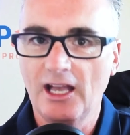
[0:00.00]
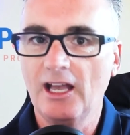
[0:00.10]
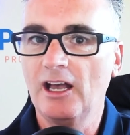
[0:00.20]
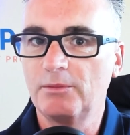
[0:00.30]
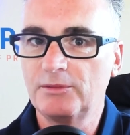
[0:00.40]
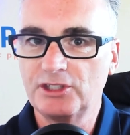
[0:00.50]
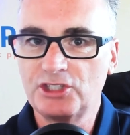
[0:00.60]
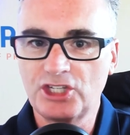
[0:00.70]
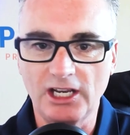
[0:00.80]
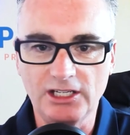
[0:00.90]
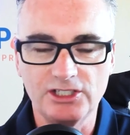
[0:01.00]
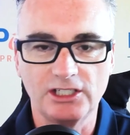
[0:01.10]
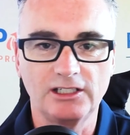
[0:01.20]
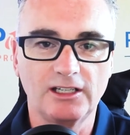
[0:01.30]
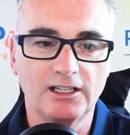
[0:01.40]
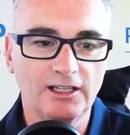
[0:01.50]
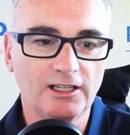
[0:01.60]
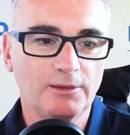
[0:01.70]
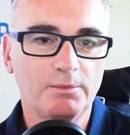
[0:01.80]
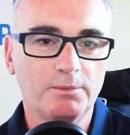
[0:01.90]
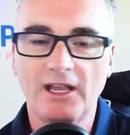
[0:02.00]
um, the changing um,